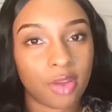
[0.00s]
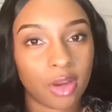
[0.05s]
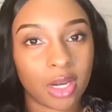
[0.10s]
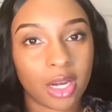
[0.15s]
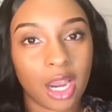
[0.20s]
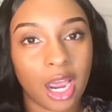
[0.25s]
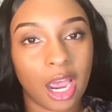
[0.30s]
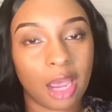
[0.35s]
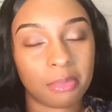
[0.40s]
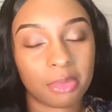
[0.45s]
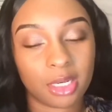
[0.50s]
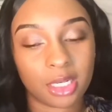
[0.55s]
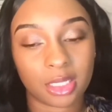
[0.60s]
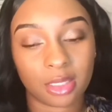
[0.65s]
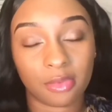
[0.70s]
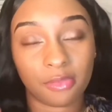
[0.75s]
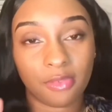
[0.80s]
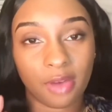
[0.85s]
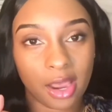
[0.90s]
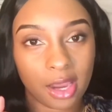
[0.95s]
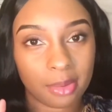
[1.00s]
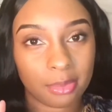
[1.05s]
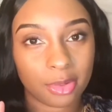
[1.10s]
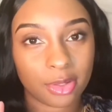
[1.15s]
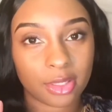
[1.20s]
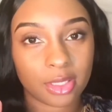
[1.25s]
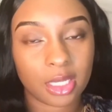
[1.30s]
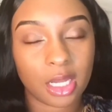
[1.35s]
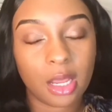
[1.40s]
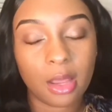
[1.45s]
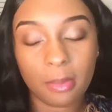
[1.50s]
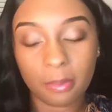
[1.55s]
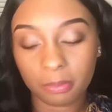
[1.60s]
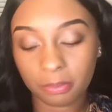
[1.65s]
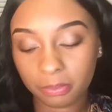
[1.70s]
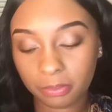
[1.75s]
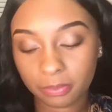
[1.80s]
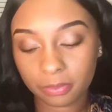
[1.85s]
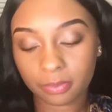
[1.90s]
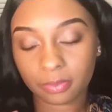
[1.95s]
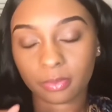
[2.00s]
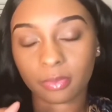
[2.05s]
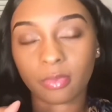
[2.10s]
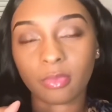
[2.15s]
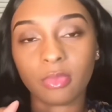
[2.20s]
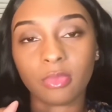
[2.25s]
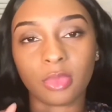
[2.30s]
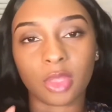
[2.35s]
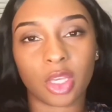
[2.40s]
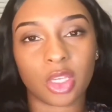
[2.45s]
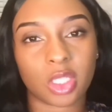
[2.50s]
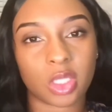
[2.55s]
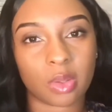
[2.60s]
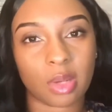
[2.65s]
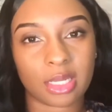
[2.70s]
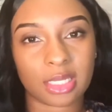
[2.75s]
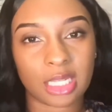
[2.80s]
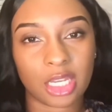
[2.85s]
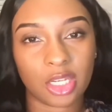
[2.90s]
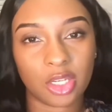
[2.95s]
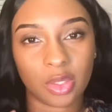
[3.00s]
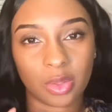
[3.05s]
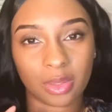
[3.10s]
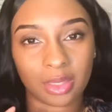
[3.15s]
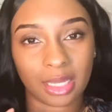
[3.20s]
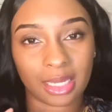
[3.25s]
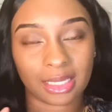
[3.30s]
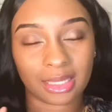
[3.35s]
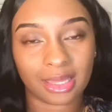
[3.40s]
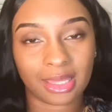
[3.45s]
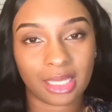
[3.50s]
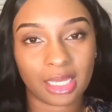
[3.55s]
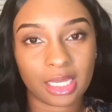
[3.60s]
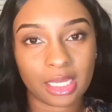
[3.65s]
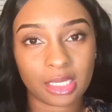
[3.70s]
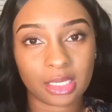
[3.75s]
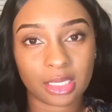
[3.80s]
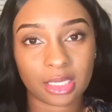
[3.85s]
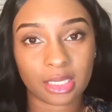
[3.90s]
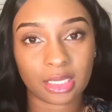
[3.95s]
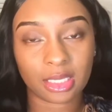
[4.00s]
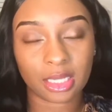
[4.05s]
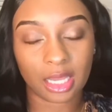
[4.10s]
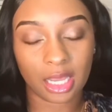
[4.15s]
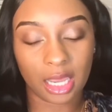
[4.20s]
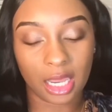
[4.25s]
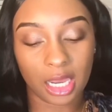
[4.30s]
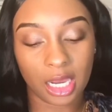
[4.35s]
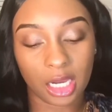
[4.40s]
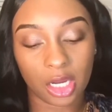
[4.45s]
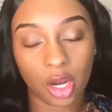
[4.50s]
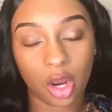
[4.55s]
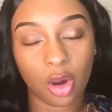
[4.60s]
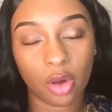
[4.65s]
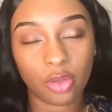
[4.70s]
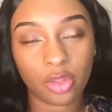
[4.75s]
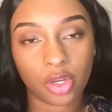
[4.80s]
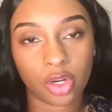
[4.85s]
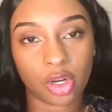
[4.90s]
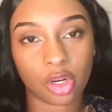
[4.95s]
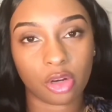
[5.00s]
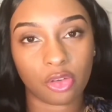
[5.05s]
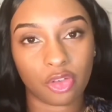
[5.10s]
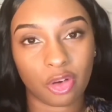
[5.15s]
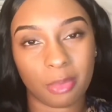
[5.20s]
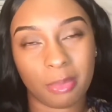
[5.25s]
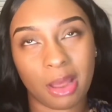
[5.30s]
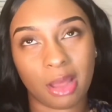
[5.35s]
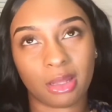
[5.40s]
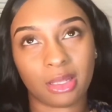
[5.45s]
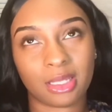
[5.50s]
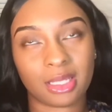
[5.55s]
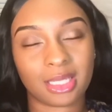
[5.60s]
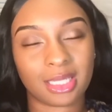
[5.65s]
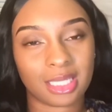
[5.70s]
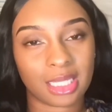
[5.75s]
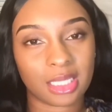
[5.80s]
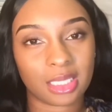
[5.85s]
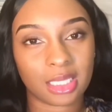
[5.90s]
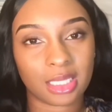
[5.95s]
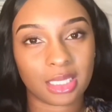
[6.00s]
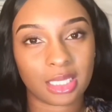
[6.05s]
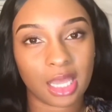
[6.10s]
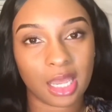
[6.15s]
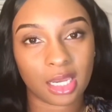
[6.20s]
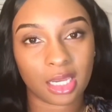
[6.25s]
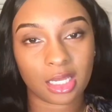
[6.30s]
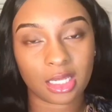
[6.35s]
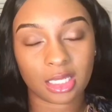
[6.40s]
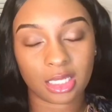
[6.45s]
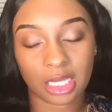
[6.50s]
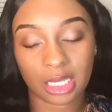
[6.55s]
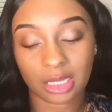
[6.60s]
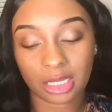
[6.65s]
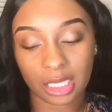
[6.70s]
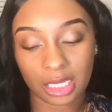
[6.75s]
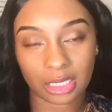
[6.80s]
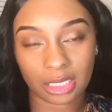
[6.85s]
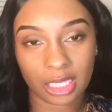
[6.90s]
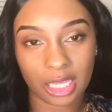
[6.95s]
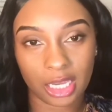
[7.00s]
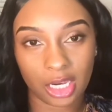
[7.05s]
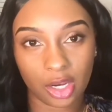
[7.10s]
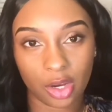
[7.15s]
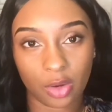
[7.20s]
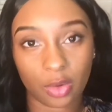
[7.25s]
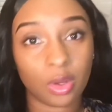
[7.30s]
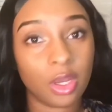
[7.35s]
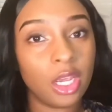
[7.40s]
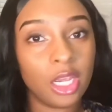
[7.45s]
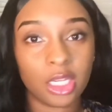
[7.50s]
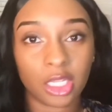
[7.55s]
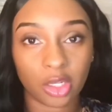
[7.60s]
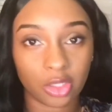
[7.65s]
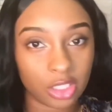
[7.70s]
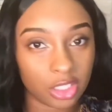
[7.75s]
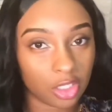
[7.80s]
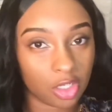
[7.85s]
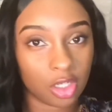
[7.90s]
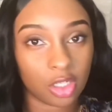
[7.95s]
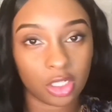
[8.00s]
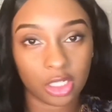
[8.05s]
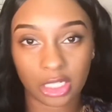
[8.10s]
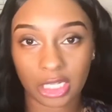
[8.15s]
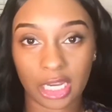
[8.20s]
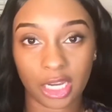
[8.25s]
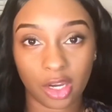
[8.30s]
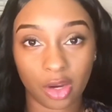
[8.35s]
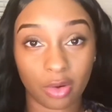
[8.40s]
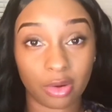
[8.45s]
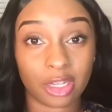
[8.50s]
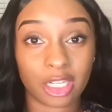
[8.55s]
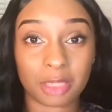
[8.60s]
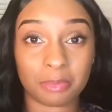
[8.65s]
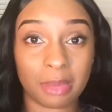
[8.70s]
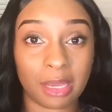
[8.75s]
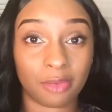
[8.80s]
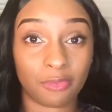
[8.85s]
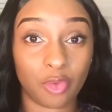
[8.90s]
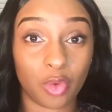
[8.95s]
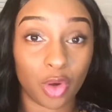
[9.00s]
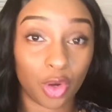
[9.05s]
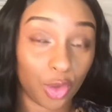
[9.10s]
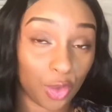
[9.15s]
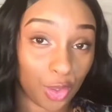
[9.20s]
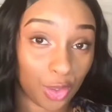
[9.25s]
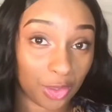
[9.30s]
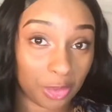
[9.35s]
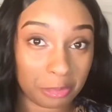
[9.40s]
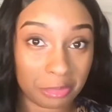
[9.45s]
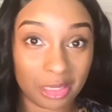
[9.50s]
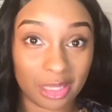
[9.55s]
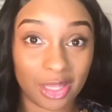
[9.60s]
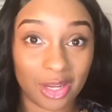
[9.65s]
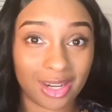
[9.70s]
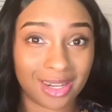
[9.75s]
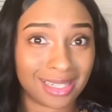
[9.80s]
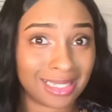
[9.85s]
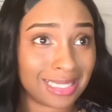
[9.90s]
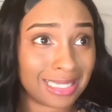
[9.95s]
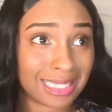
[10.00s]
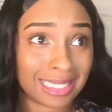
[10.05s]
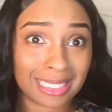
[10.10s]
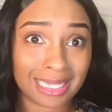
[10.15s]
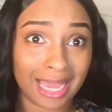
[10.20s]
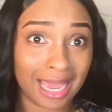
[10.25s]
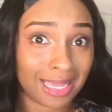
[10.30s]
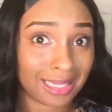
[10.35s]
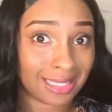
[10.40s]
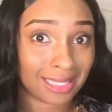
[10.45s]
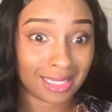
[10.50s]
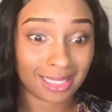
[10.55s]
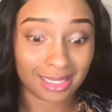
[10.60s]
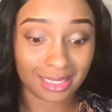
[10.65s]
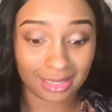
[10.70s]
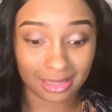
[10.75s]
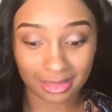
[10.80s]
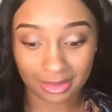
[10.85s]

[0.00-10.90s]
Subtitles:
hot because of the fibers. So I say do it like this and hold the curl for about 60 seconds and then let go. Don't just curl and let go and expect for a curl to be there, because it's not, sis.